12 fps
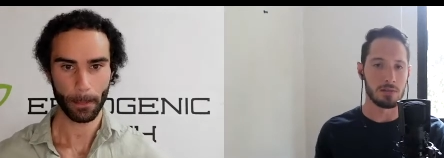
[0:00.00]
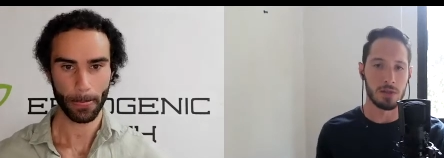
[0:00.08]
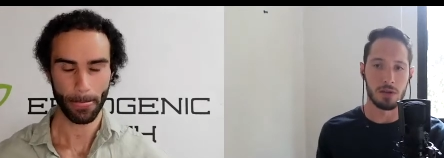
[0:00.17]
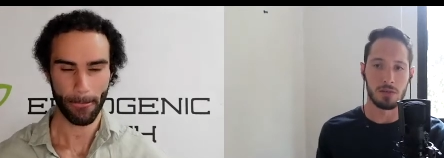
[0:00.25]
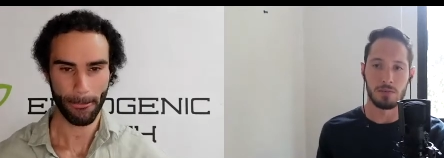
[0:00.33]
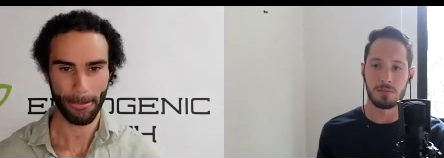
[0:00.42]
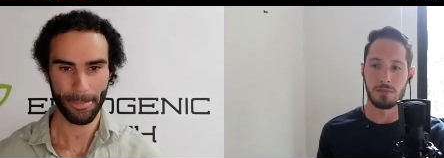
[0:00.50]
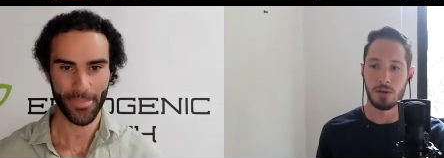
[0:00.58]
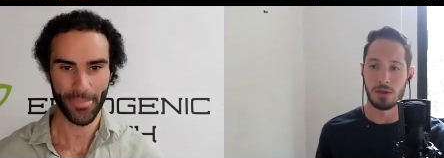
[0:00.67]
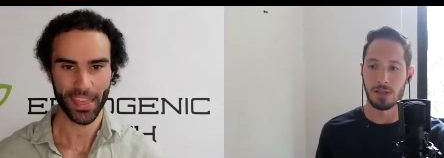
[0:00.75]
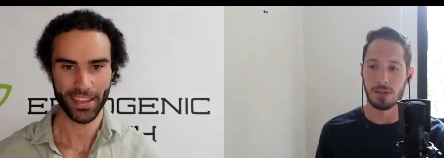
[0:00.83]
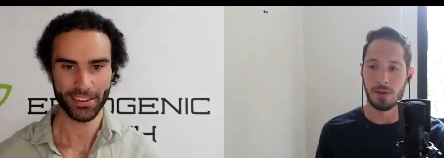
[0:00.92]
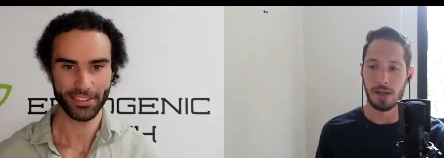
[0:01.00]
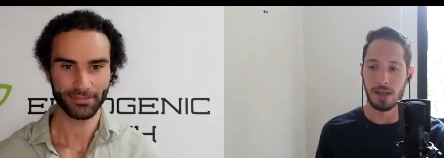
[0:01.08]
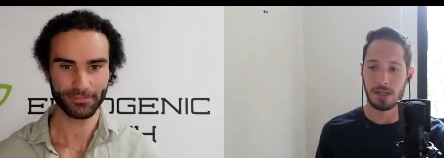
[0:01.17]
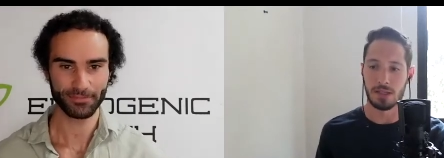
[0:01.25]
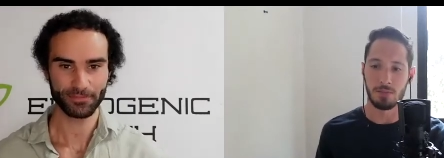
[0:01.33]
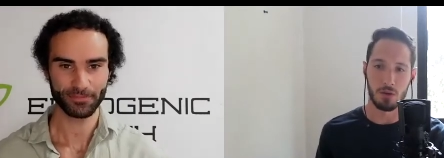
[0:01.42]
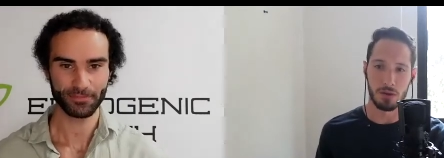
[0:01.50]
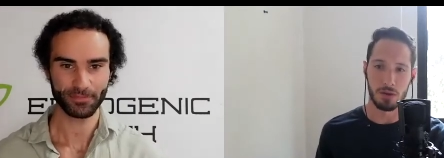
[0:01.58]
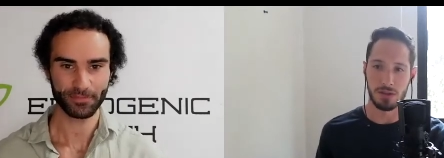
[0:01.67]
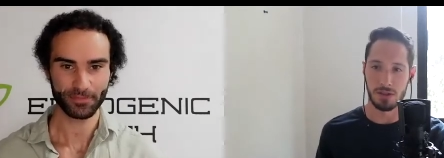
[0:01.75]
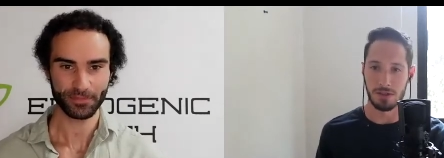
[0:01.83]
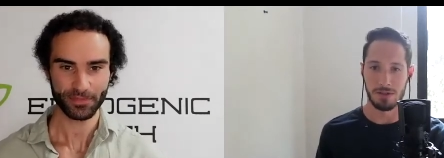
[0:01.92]
Speaker 1: you know, participating in
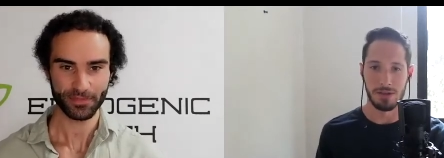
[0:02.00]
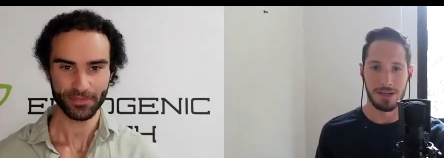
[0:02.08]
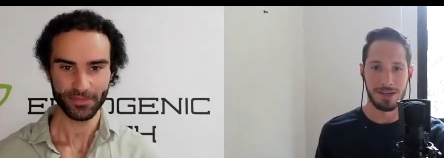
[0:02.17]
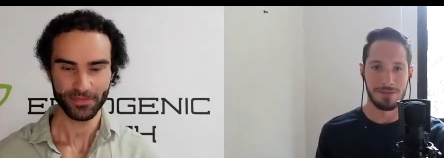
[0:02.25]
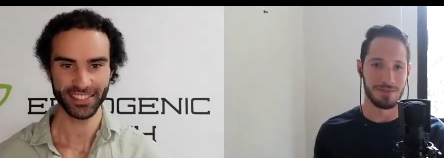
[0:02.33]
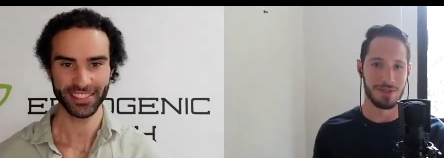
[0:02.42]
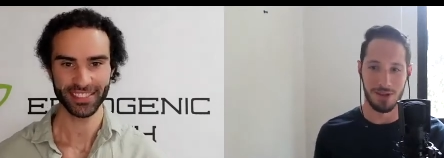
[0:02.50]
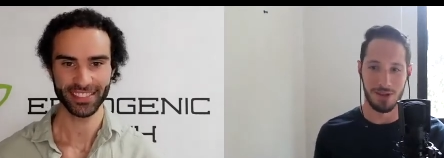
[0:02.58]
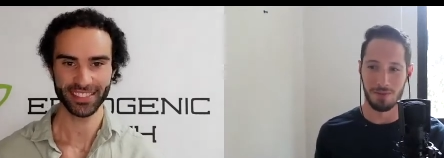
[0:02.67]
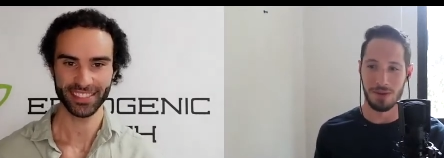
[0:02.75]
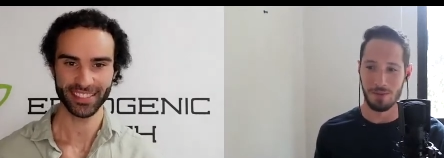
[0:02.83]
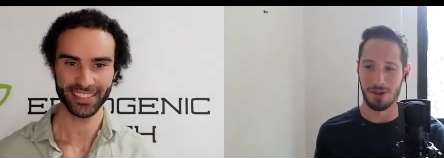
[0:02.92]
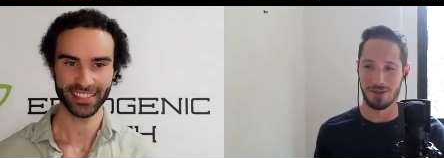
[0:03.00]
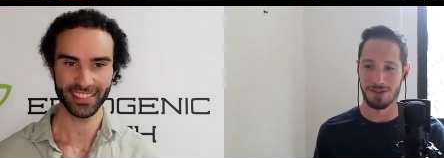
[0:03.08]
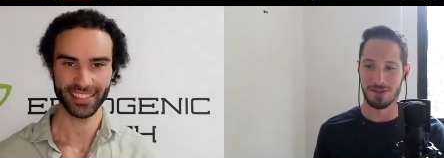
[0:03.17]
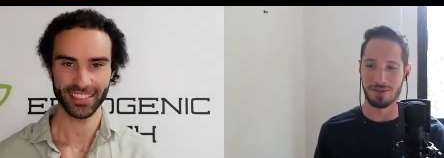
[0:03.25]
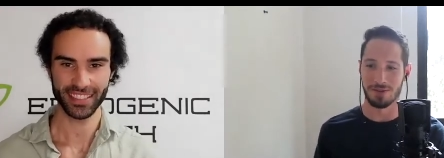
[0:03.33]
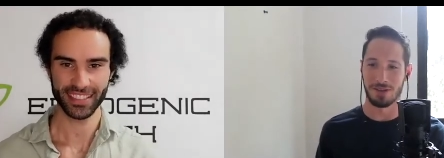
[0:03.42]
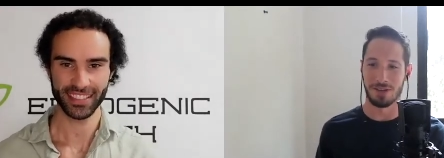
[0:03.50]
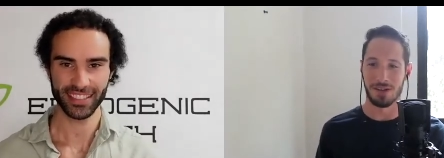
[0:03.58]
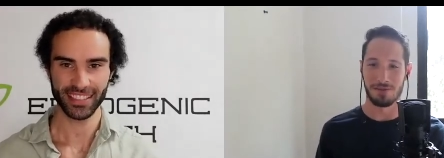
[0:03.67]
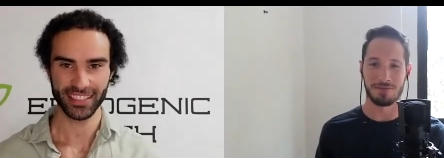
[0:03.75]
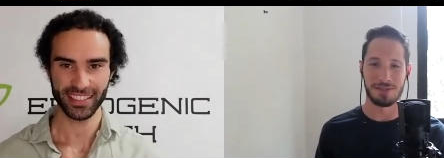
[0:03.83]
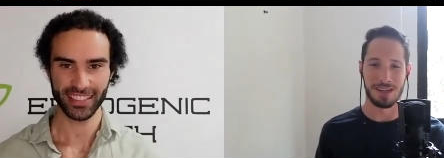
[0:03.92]
sports and saw people also, you
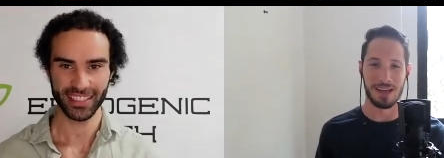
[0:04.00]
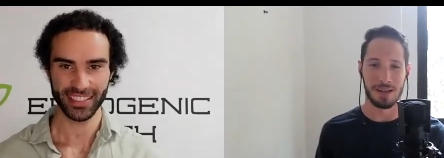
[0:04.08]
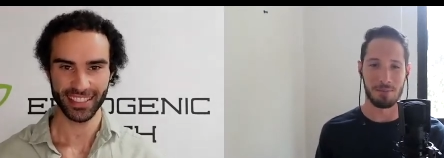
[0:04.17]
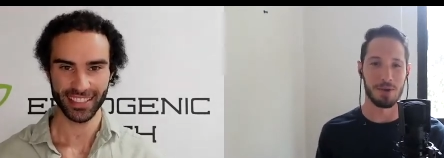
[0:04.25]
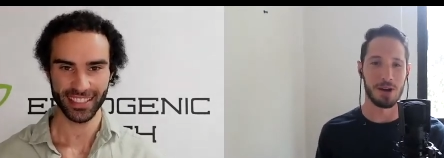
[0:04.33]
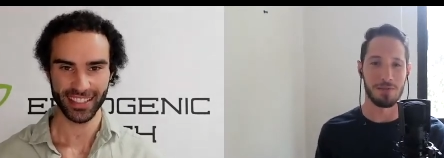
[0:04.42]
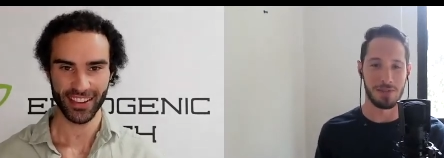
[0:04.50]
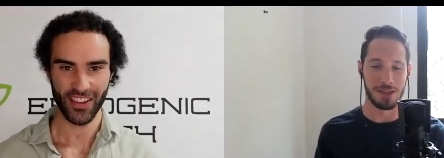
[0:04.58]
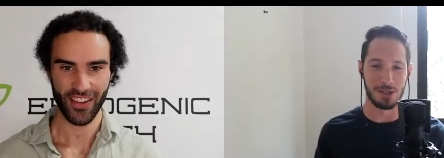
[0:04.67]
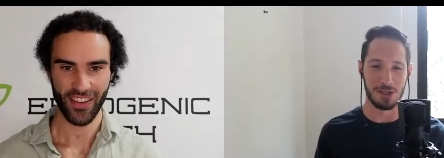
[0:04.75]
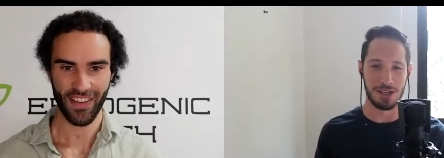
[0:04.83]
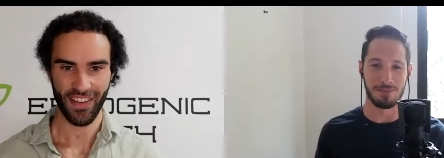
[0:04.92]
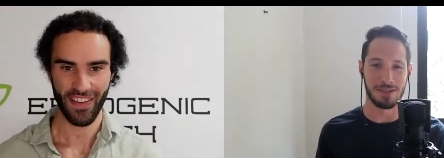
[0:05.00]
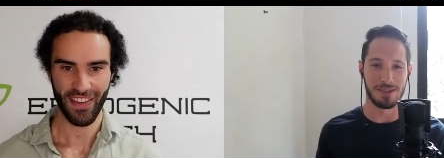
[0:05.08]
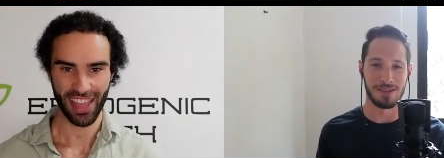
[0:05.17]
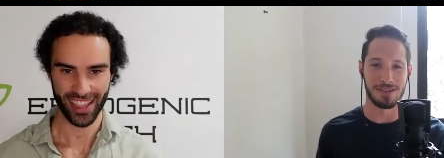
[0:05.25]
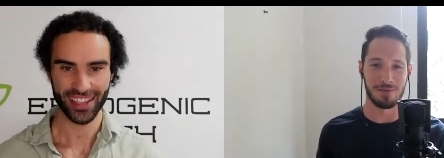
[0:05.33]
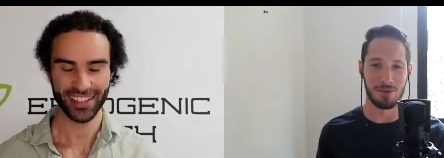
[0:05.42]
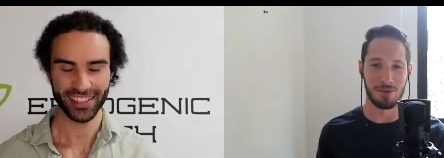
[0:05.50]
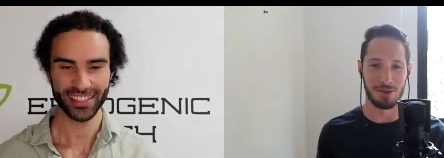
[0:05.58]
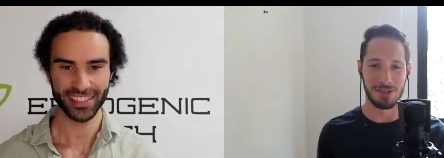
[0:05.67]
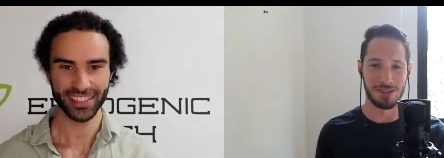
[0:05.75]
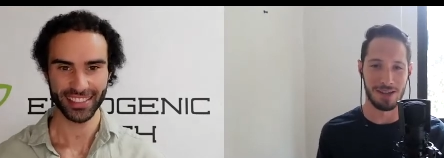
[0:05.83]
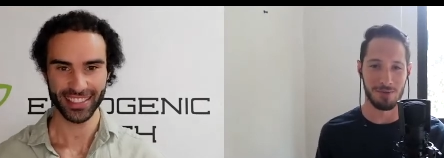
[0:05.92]
know, getting buff at the gym. And of
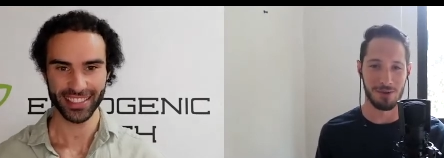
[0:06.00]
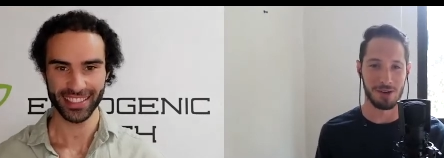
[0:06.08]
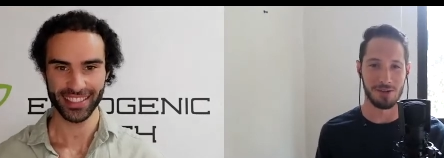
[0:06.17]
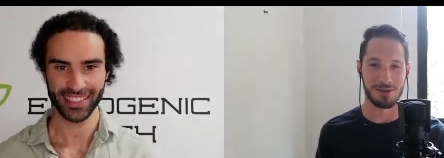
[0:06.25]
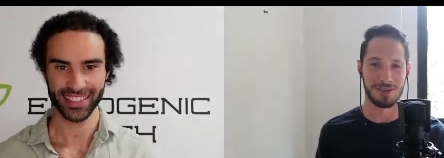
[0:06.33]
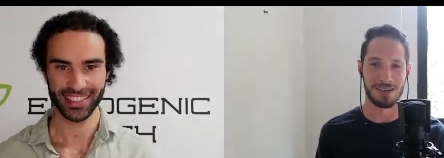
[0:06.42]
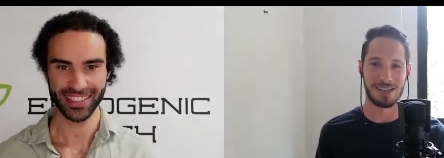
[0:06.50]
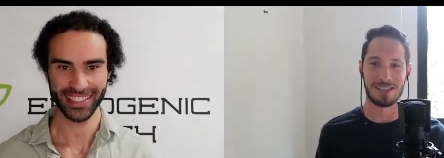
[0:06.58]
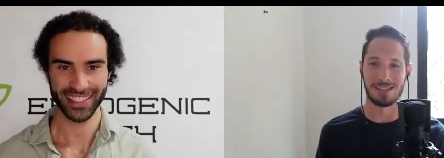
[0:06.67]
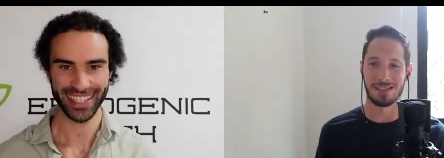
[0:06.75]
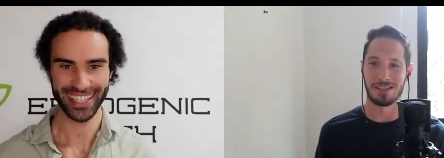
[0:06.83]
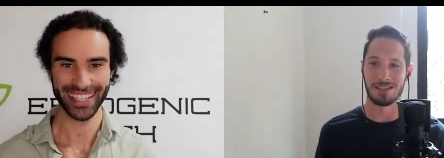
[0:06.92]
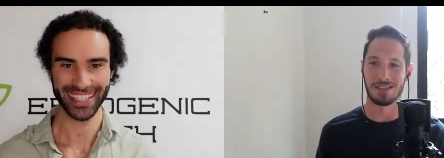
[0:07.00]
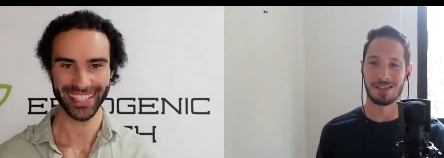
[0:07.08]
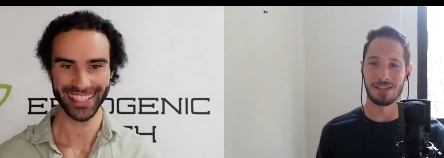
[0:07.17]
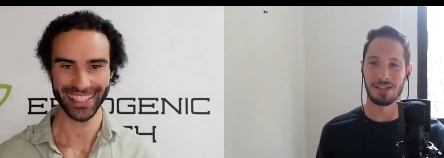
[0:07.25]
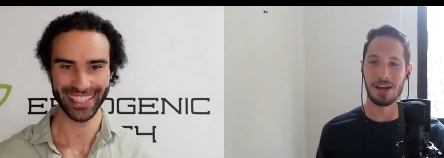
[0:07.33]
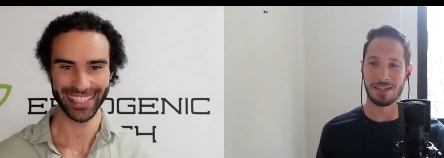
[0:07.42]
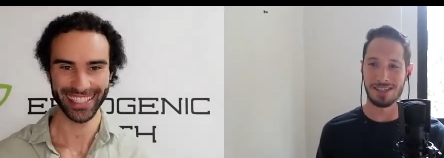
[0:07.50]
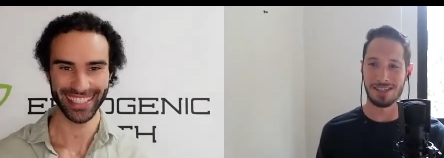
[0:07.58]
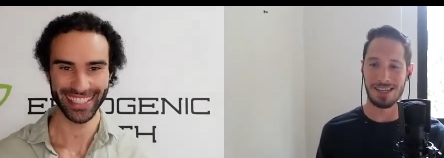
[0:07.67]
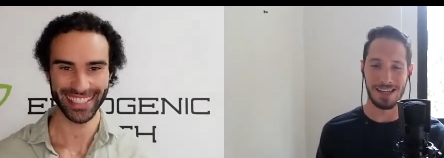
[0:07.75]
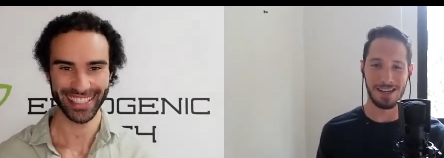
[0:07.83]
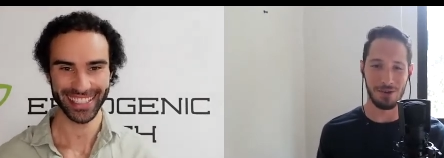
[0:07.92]
course, when you're young
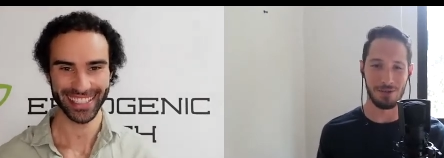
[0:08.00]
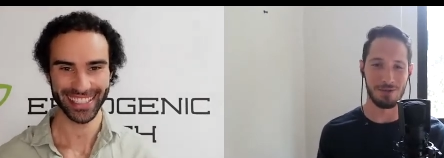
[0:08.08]
teen, you,